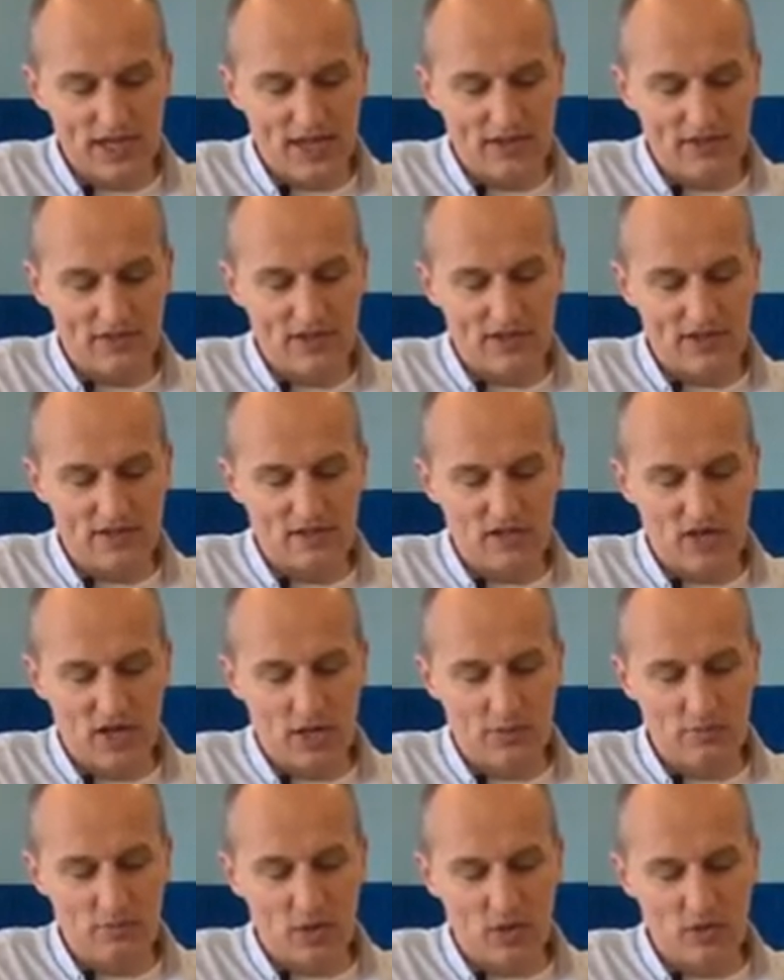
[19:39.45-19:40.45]
At this
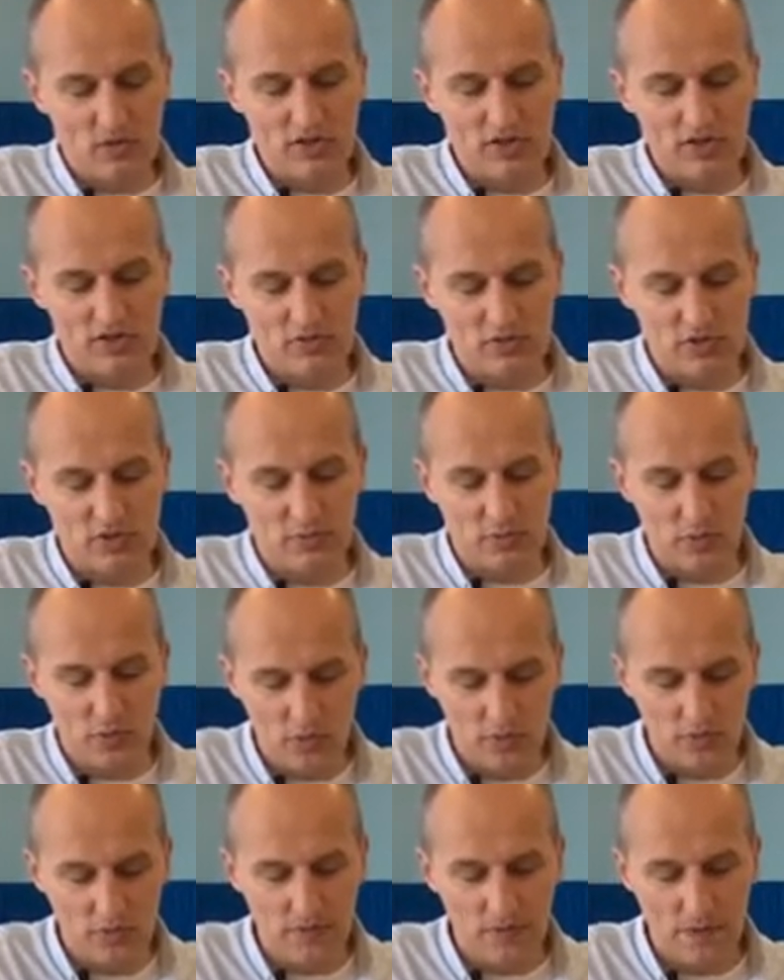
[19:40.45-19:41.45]
time Moses was
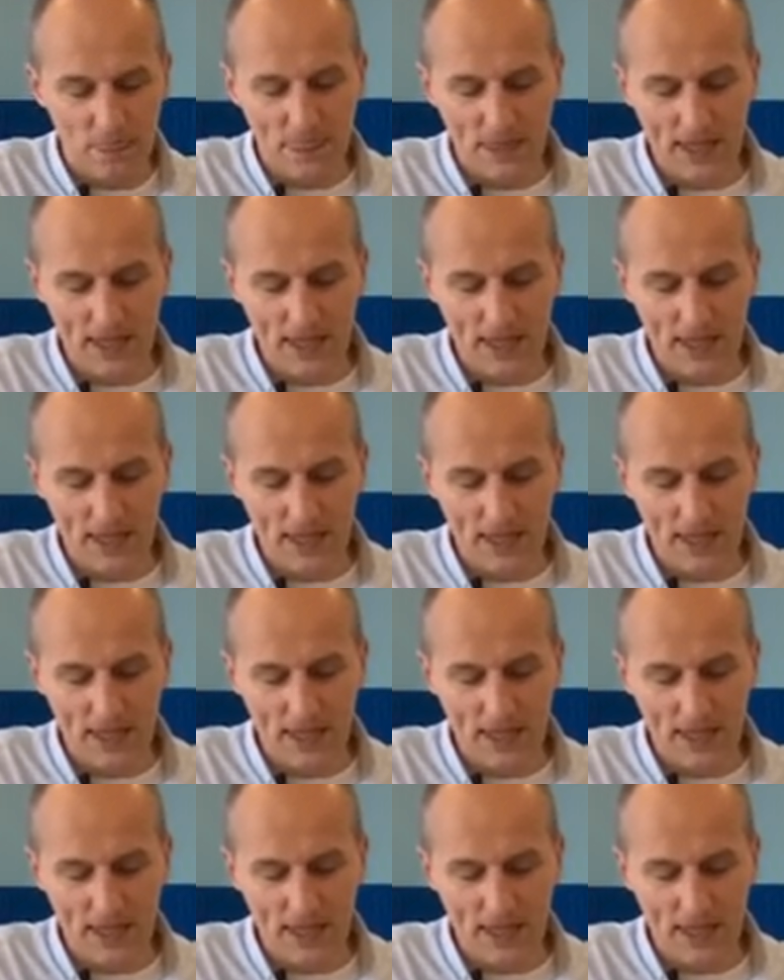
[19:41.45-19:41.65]
born